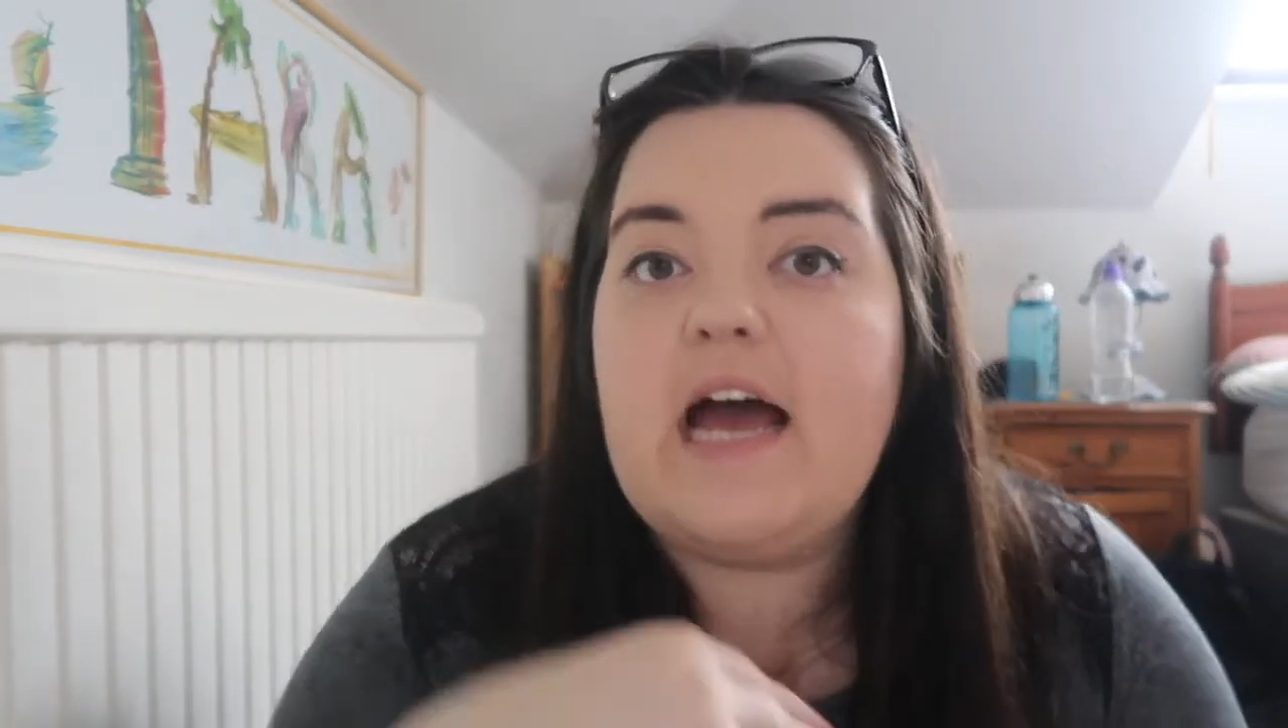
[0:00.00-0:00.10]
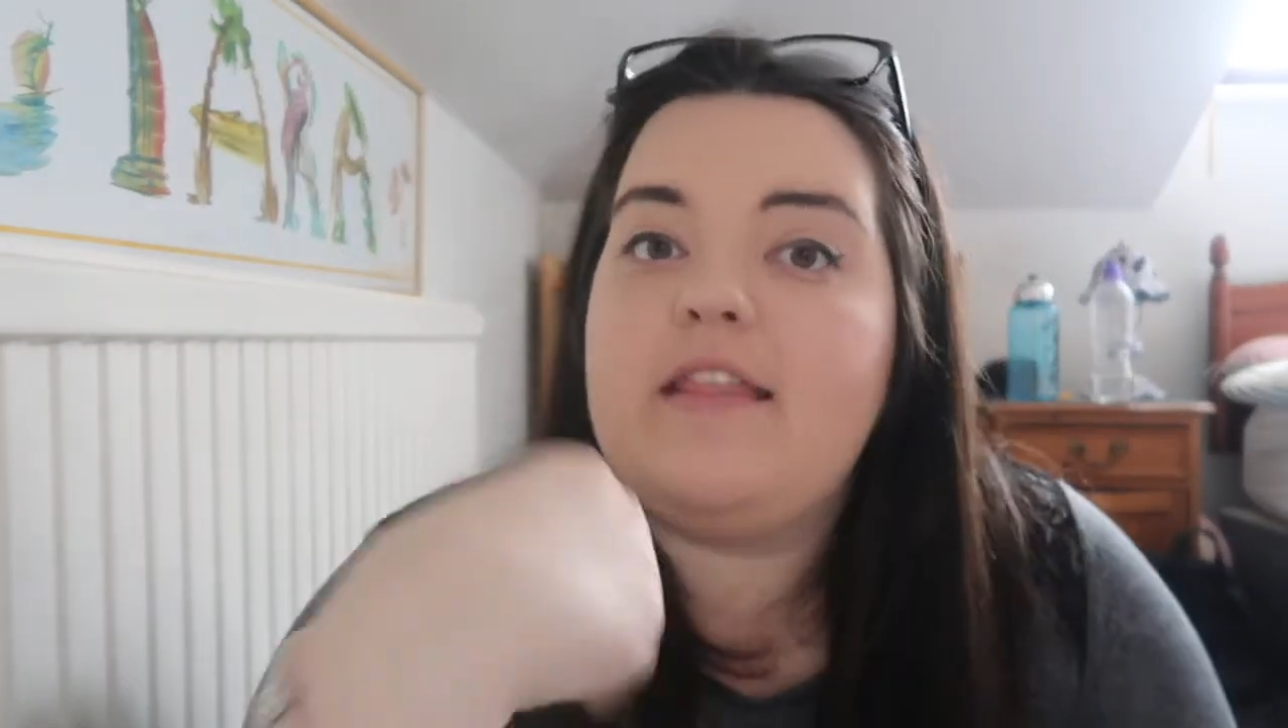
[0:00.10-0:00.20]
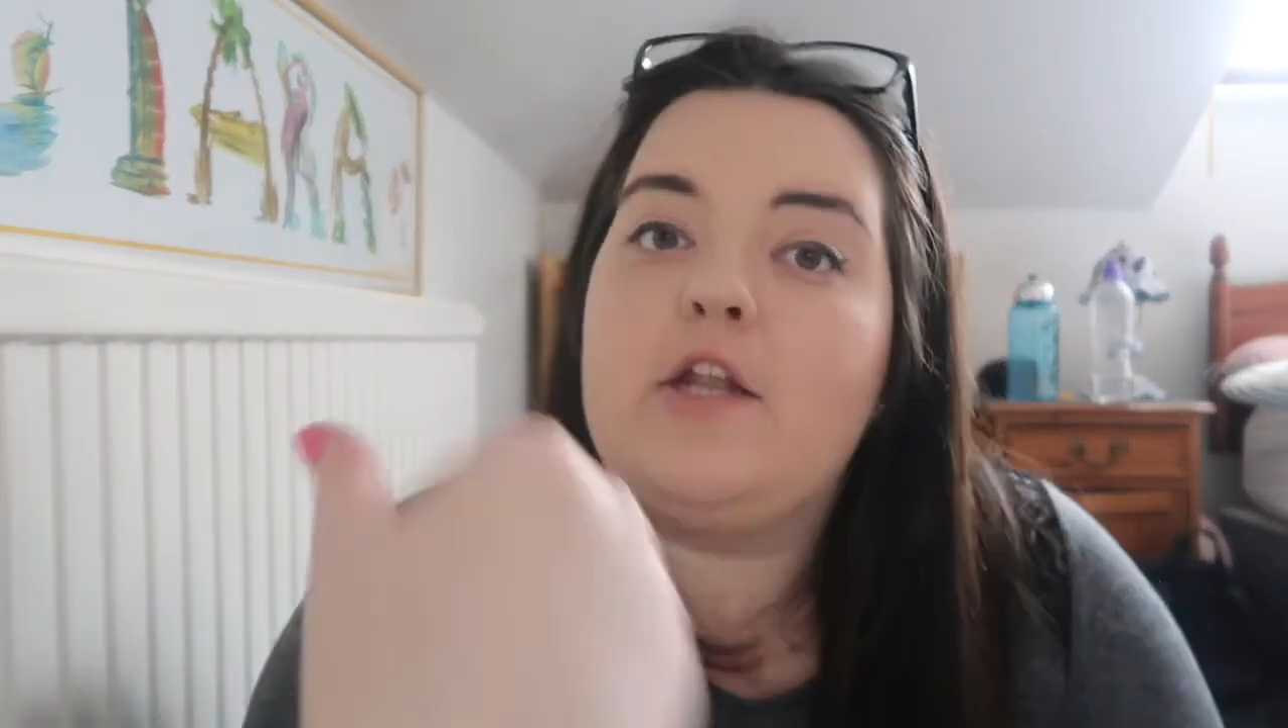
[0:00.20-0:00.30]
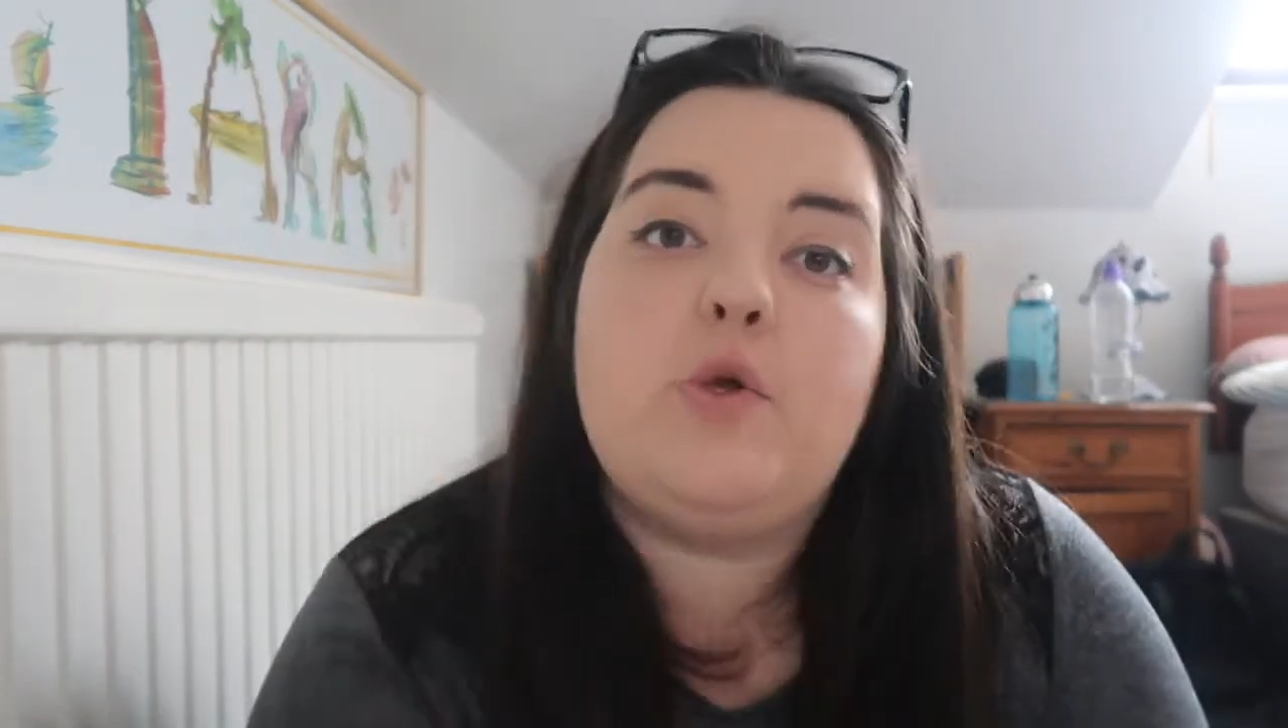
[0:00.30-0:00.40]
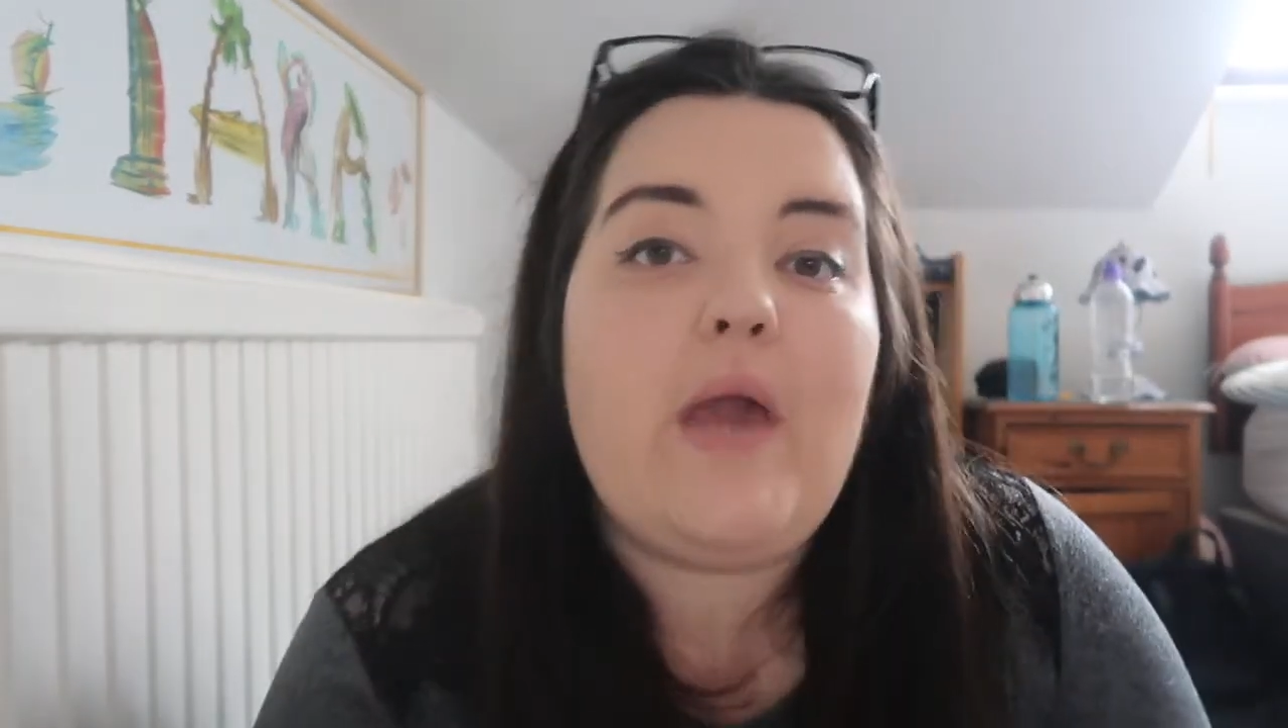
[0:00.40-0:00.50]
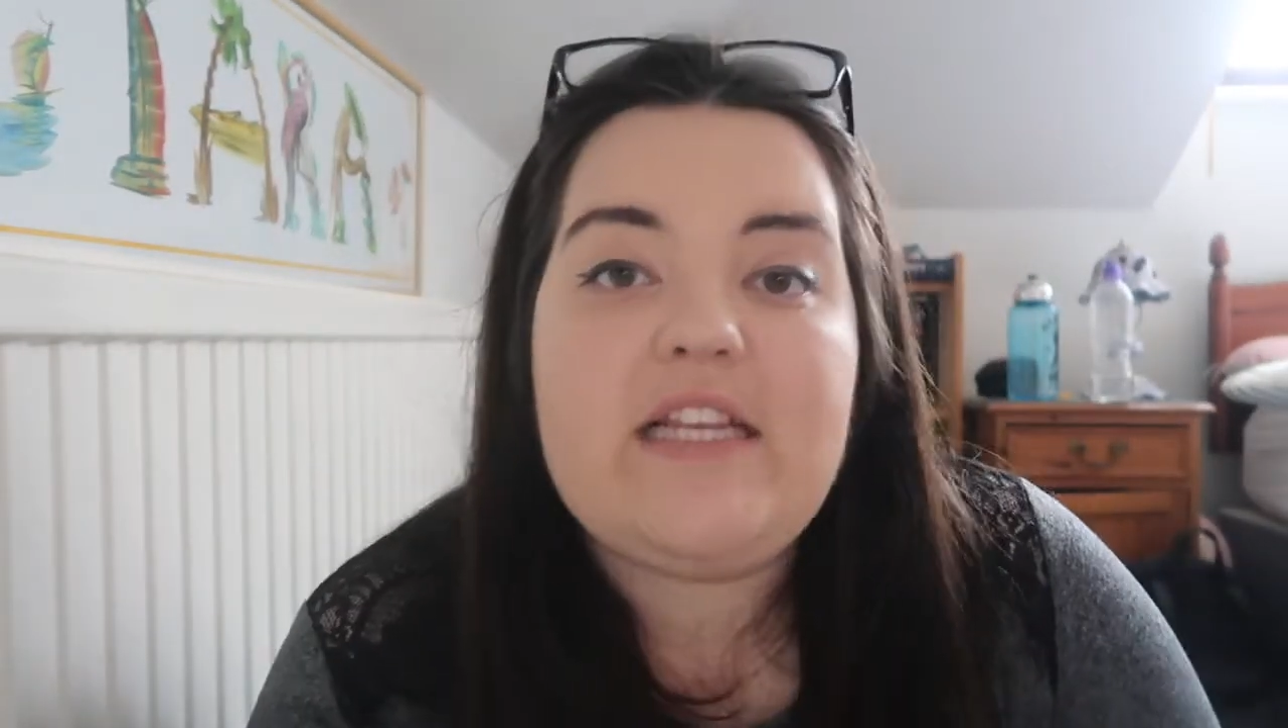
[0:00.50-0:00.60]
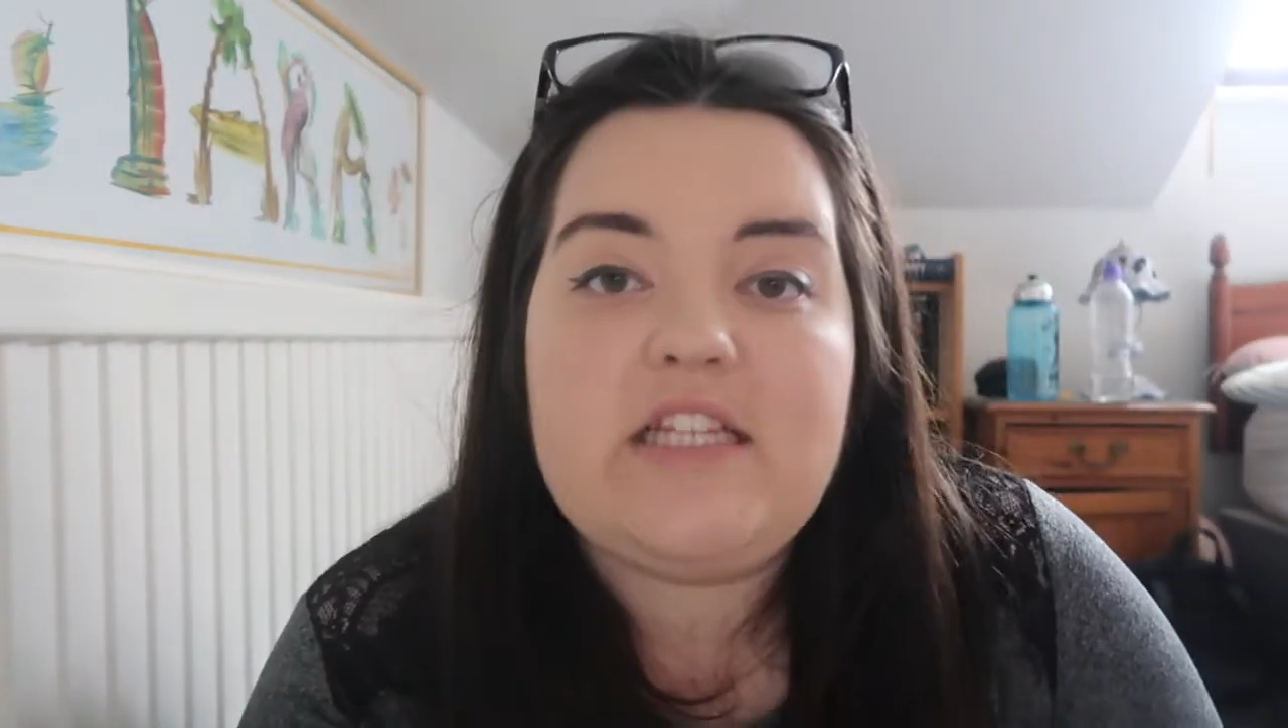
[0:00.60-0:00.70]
and then you get